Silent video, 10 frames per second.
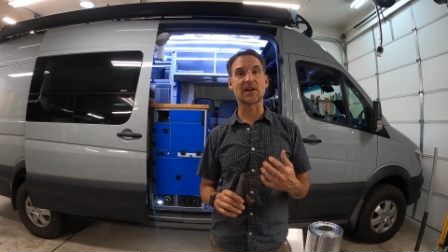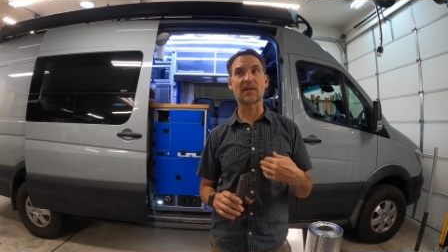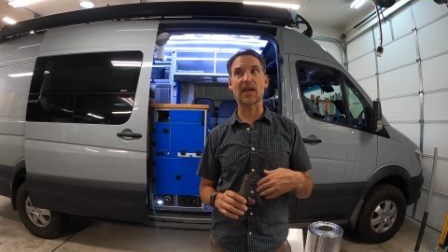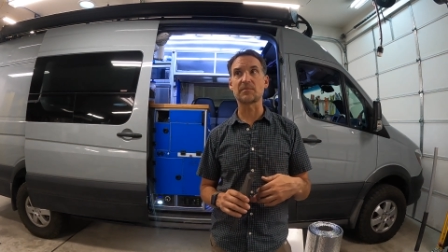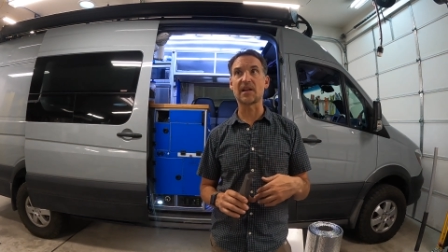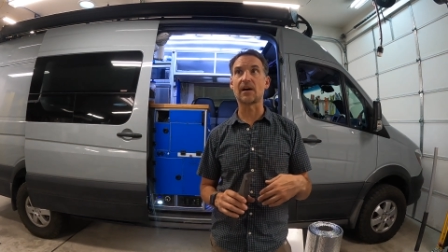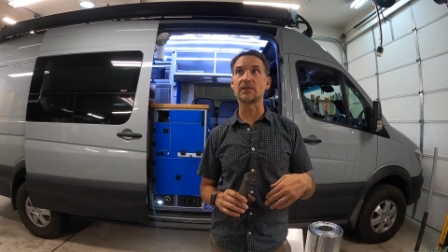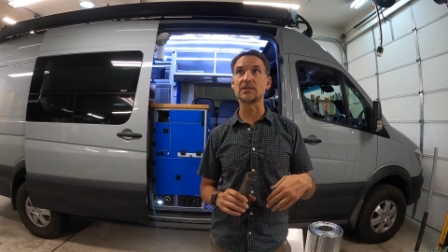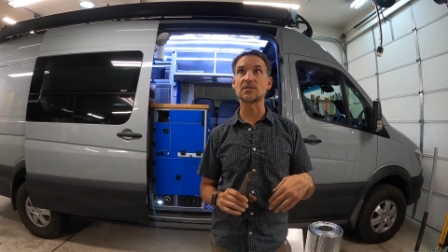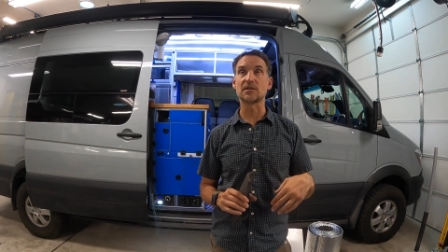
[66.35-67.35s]
I camped
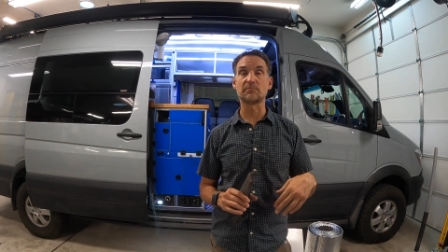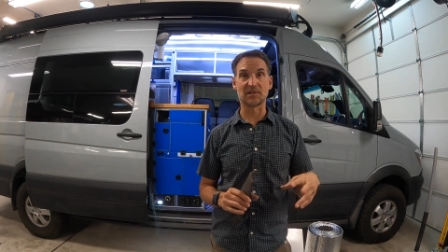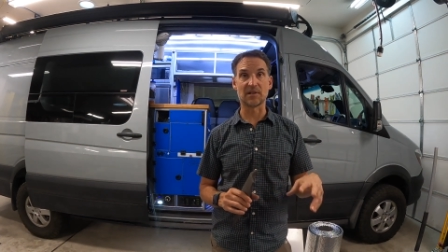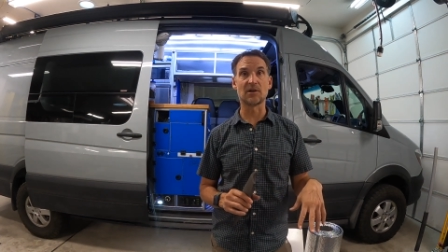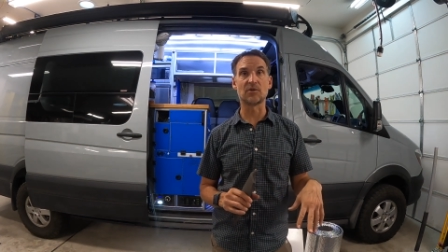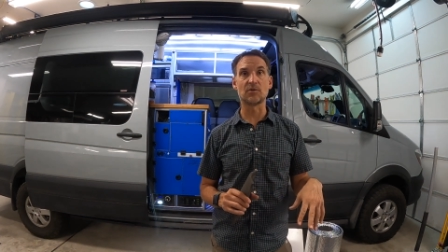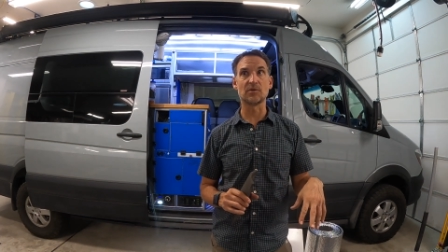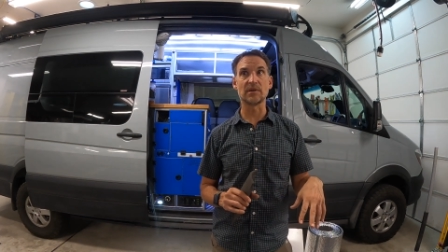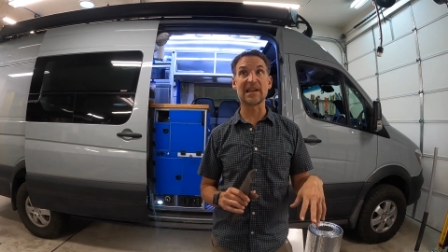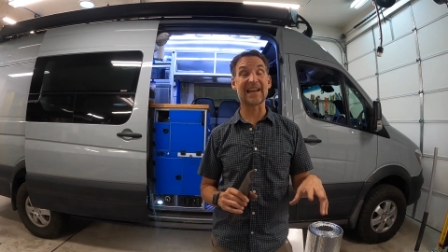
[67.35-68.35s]
down into
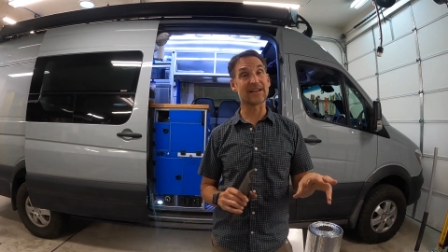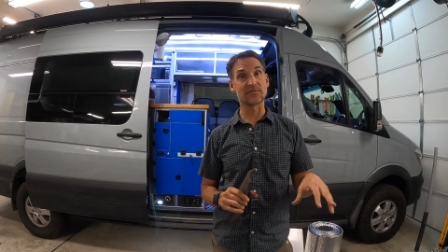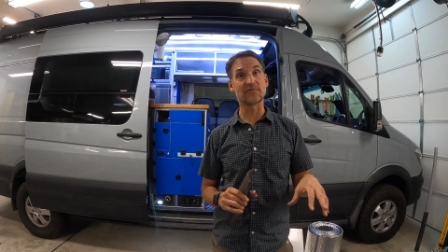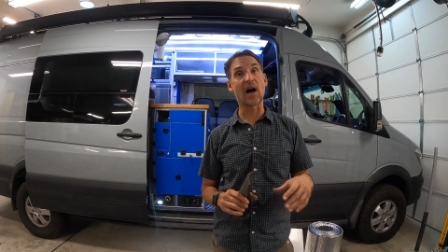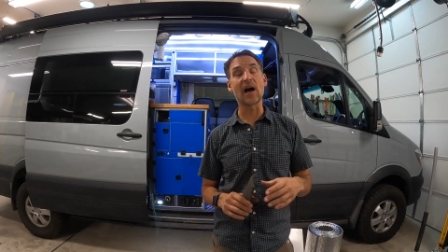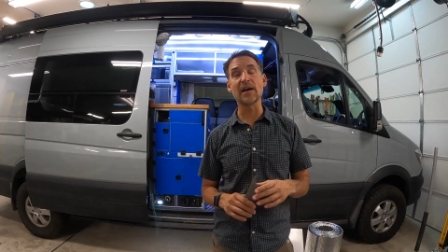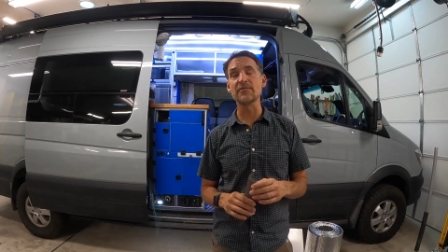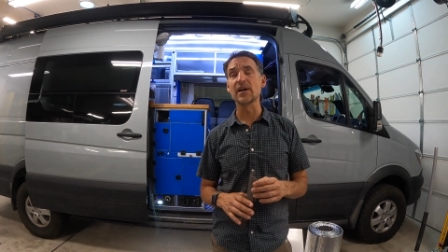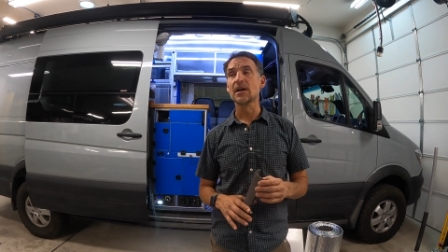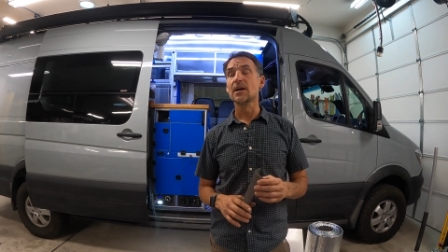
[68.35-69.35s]
below
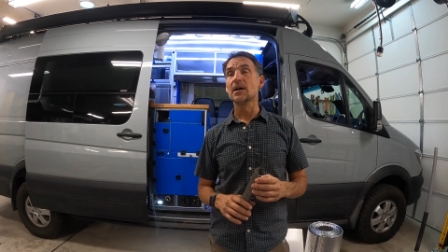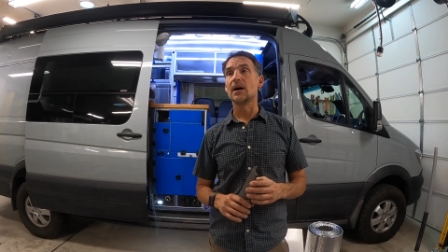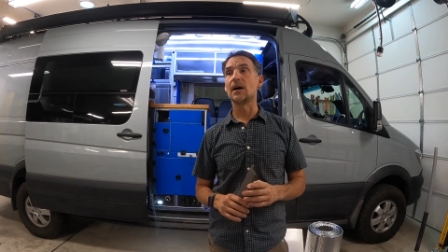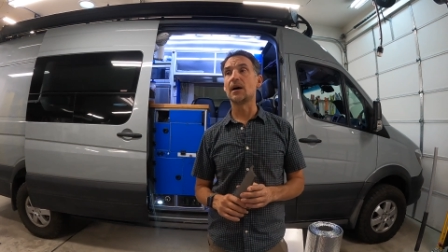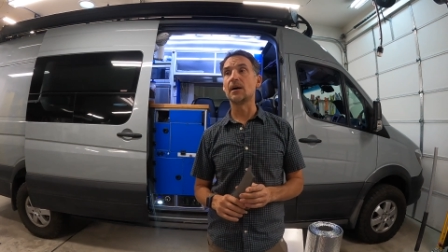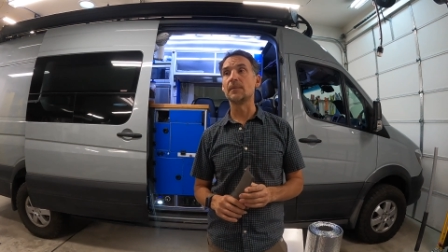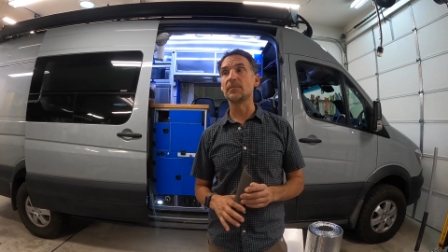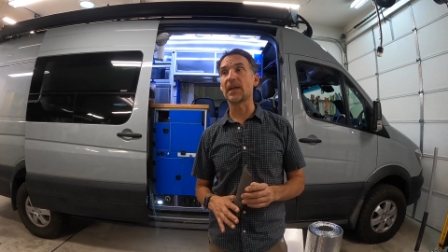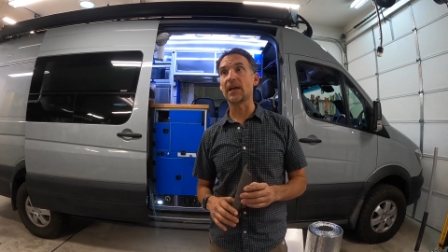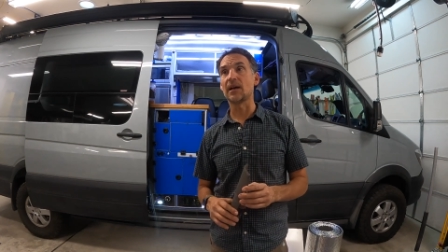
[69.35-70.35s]
-5
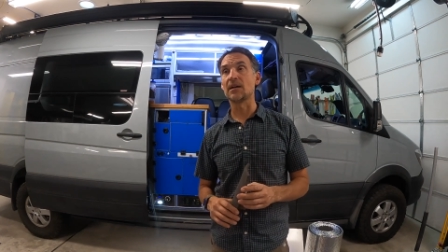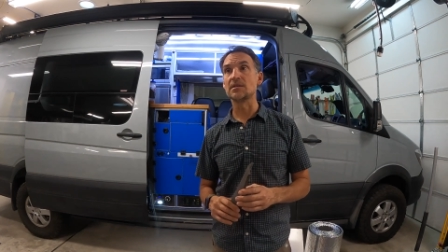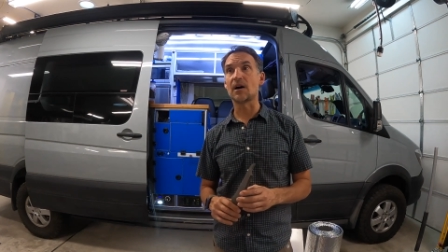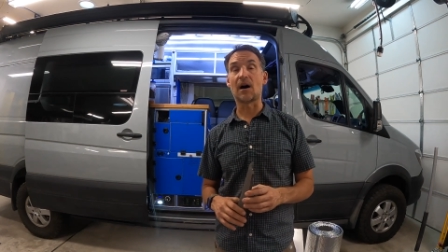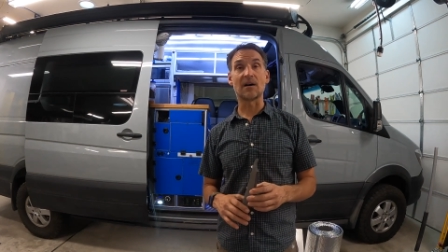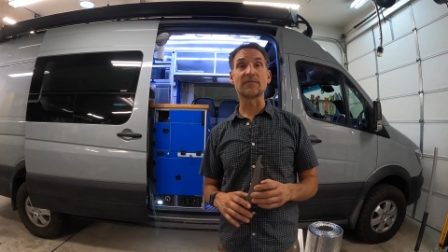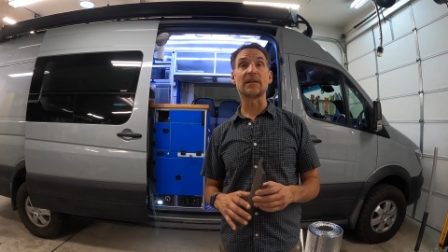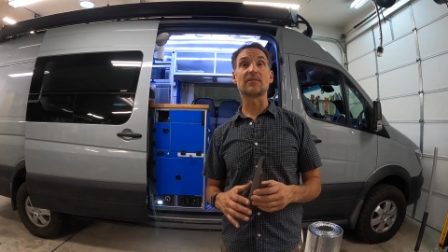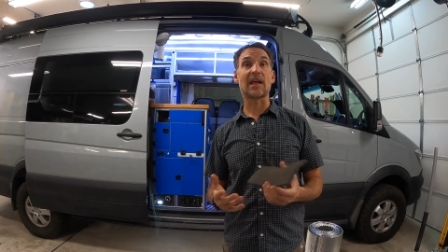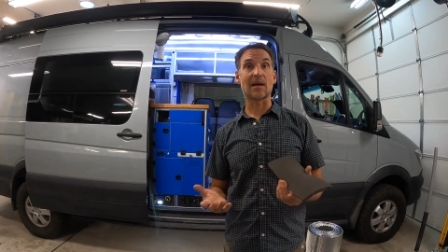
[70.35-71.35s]
and
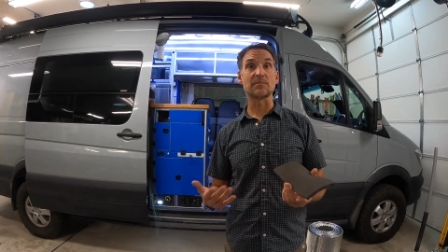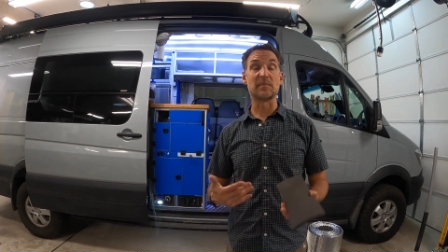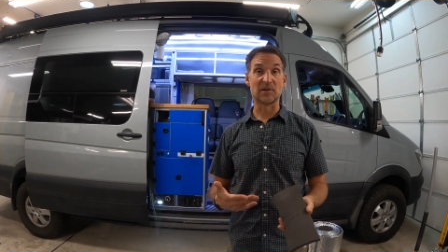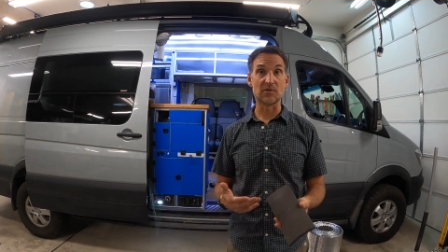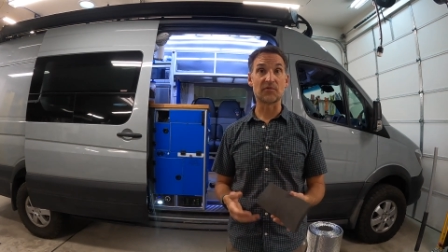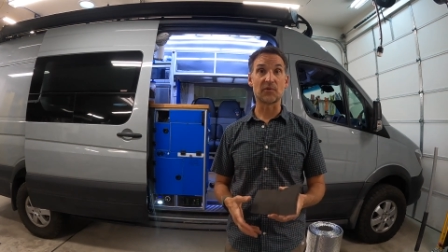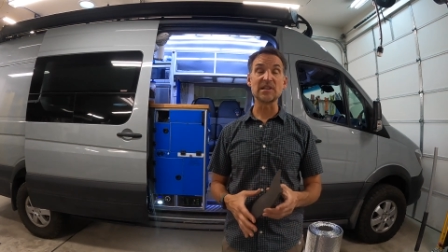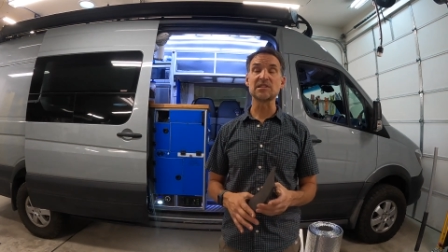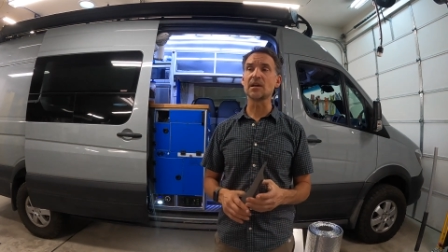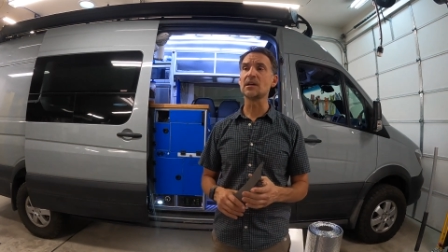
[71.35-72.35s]
often have camped below
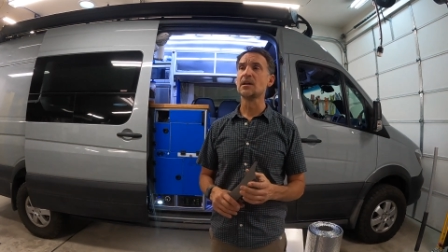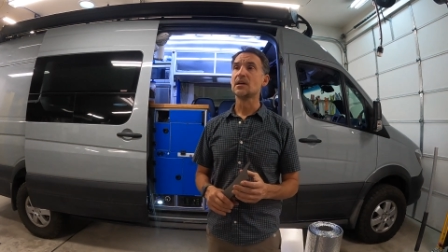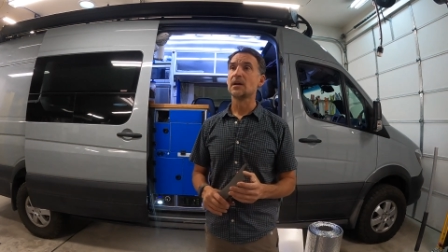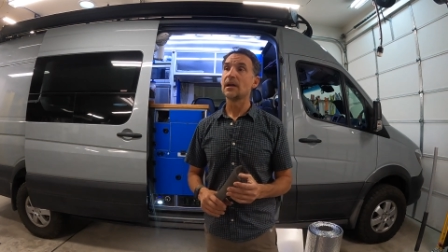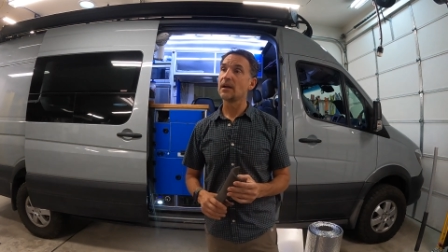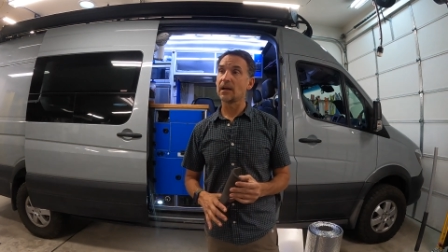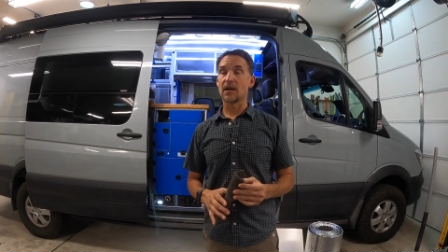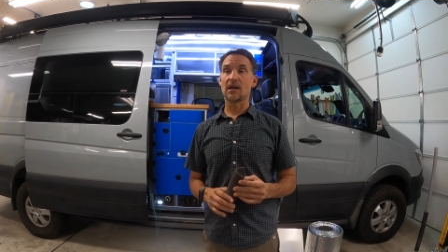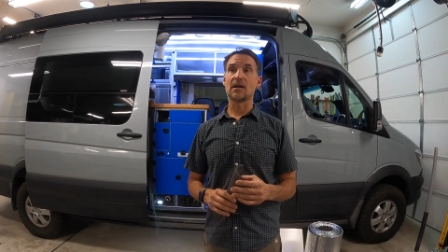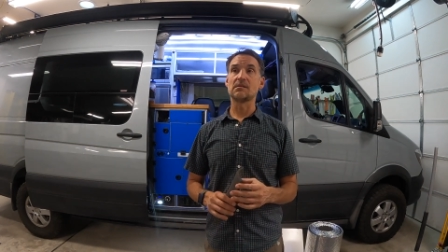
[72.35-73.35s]
freezing,
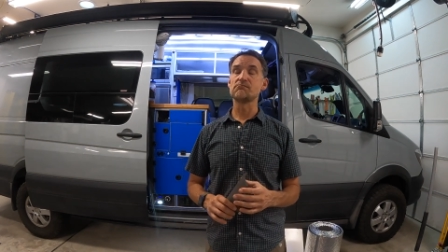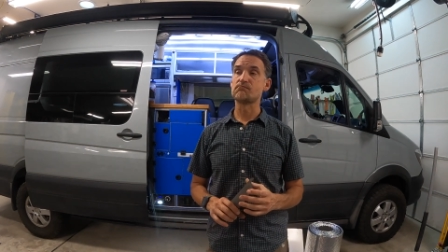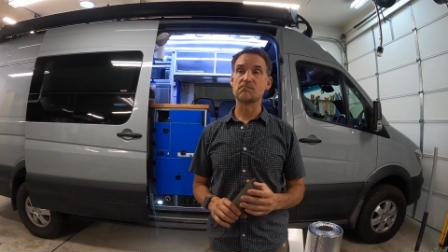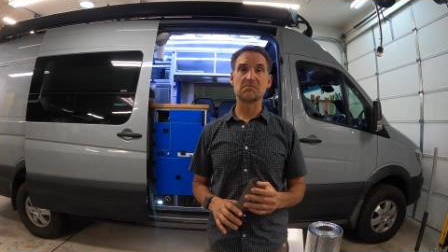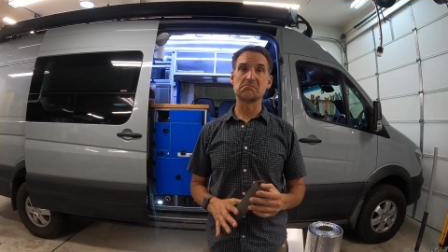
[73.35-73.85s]
and